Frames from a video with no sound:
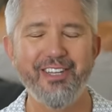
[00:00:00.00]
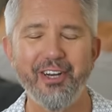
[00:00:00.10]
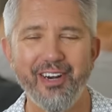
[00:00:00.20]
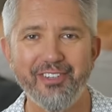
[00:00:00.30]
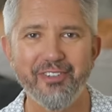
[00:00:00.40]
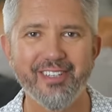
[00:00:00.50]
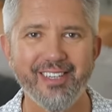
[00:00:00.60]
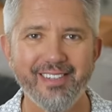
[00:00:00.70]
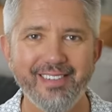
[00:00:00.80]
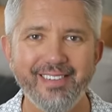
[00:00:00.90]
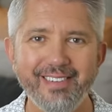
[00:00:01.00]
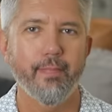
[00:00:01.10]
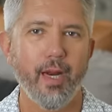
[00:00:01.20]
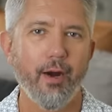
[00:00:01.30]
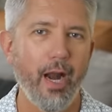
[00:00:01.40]
you're interested.
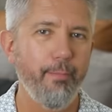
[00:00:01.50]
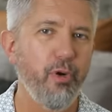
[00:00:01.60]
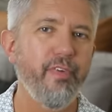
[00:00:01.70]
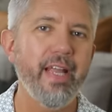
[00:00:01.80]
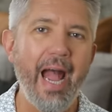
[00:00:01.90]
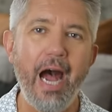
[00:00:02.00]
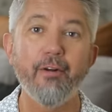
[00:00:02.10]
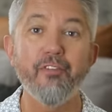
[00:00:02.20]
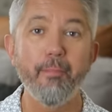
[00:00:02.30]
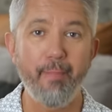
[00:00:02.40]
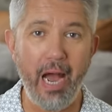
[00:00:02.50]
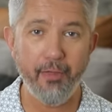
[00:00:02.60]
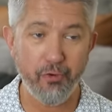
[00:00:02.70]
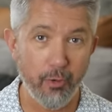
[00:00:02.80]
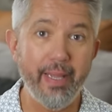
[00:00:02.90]
All right, moving out of the
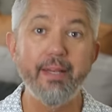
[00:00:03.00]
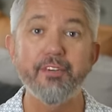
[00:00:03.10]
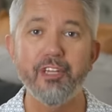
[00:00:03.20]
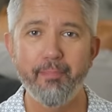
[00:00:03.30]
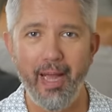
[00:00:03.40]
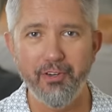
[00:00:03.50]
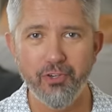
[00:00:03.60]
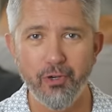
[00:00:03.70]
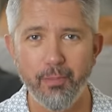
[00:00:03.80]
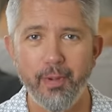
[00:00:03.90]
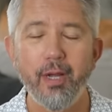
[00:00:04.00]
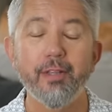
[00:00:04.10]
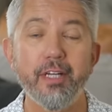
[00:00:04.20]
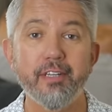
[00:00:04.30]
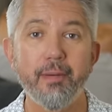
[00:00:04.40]
bathroom into the bedroom.
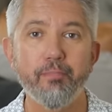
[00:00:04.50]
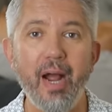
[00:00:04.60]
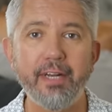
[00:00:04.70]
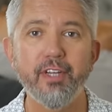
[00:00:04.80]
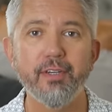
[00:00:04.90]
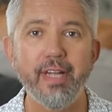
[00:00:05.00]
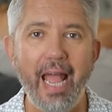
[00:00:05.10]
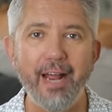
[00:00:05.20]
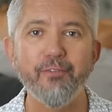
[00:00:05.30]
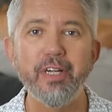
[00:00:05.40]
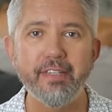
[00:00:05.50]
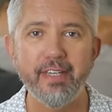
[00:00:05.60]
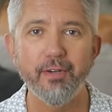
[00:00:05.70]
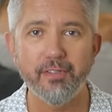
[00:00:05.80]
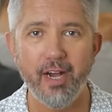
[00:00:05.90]
Listen, practically every
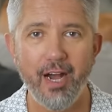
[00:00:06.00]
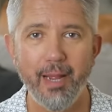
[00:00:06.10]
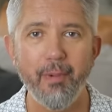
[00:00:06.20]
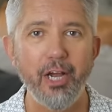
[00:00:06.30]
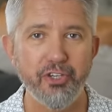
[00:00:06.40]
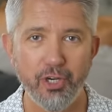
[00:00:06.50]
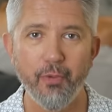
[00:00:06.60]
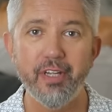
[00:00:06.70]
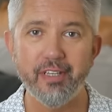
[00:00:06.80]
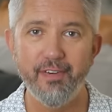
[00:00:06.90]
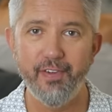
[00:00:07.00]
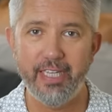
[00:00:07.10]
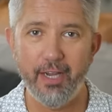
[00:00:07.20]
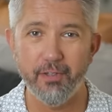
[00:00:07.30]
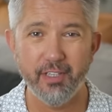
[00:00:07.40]
single time I show this in
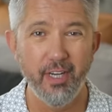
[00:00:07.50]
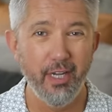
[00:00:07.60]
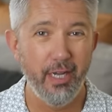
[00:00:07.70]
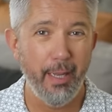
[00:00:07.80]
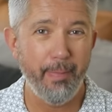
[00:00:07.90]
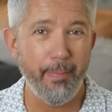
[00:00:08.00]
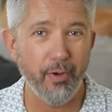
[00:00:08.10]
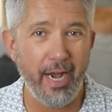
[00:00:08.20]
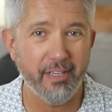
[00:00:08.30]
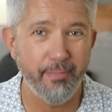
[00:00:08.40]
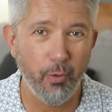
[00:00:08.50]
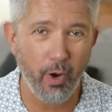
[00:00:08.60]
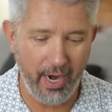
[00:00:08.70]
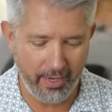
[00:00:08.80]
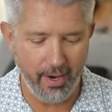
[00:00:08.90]
videos, people ask me
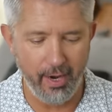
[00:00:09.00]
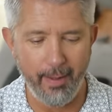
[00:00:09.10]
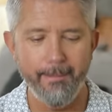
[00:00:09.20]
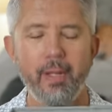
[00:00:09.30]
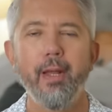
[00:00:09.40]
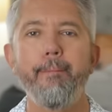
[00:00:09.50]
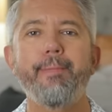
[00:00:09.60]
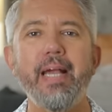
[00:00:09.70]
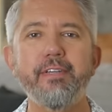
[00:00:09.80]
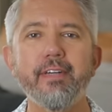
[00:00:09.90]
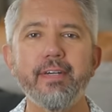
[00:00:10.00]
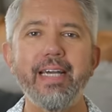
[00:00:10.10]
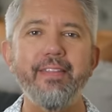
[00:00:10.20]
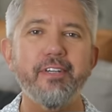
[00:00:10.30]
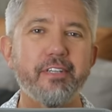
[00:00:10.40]
where I got it.
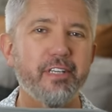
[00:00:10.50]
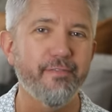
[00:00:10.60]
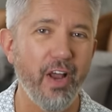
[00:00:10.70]
Basically, this is a